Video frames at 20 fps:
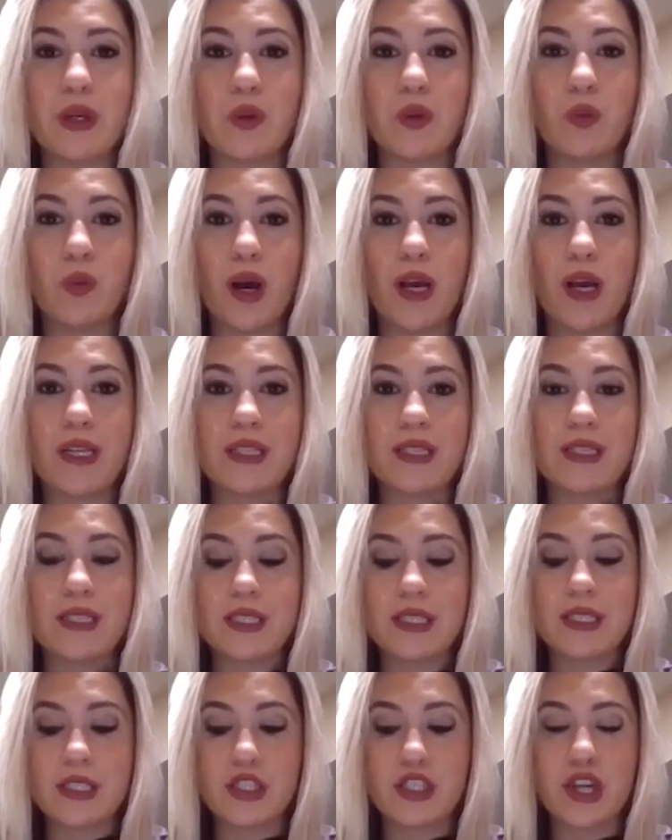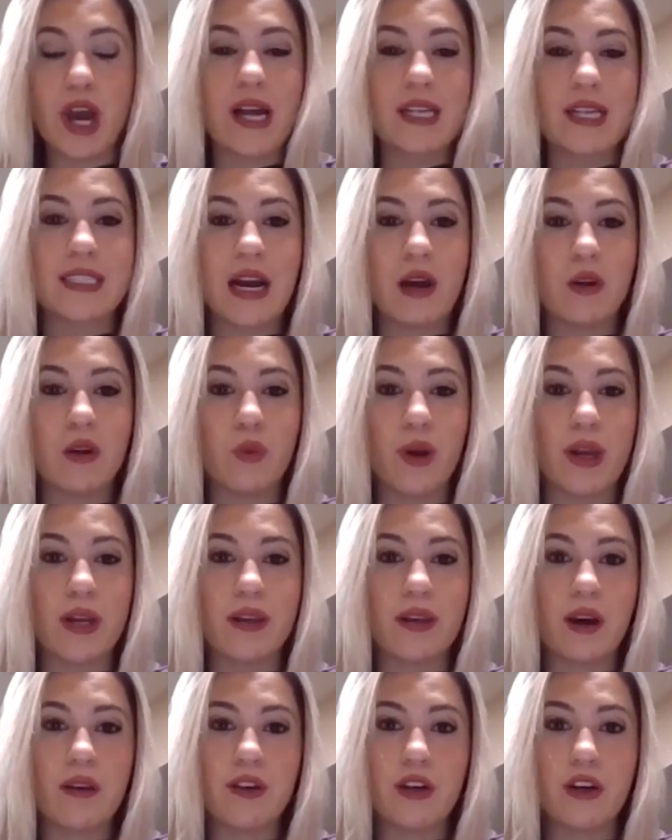bill was shot down
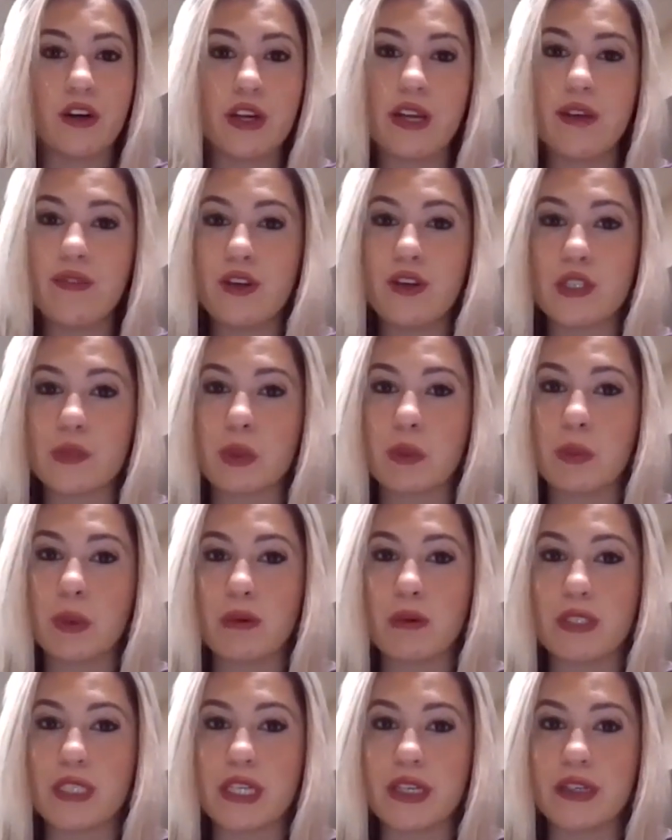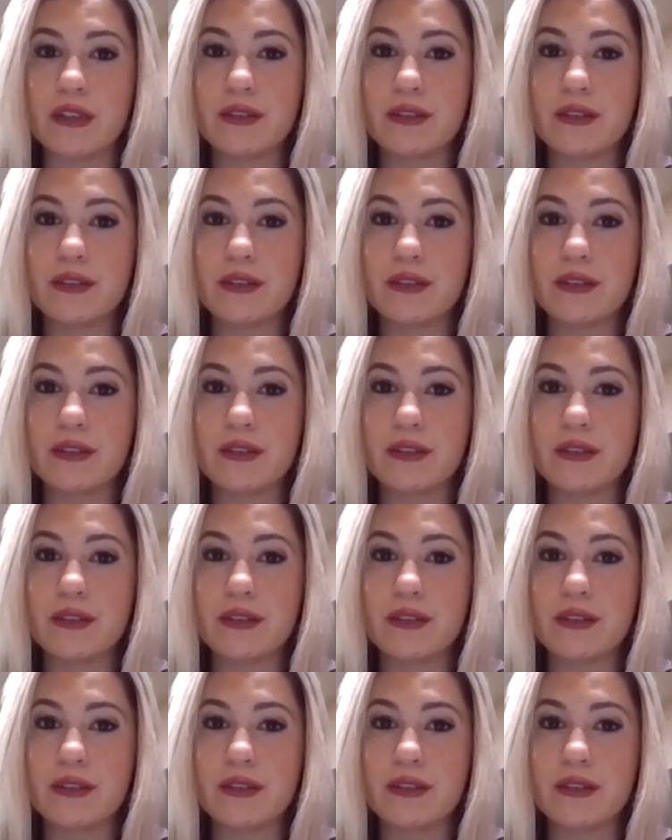when Governor Evers proposed